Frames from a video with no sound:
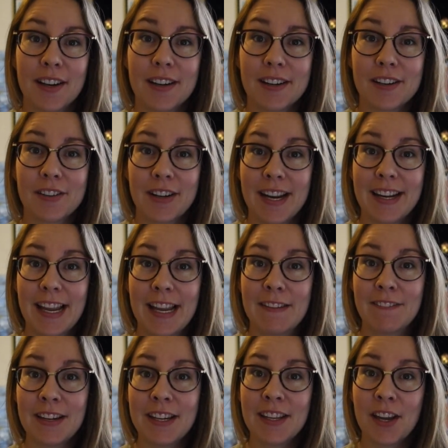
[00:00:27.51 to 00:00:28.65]
create a
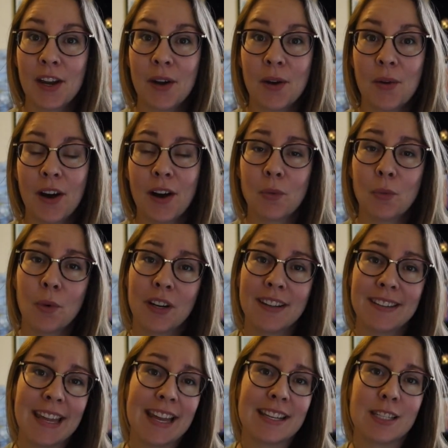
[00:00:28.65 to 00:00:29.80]
video on what it
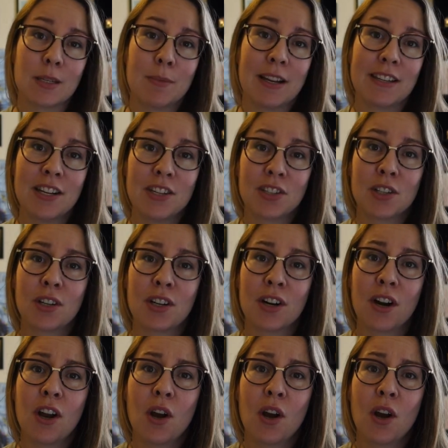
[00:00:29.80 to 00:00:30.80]
takes to be a teacher,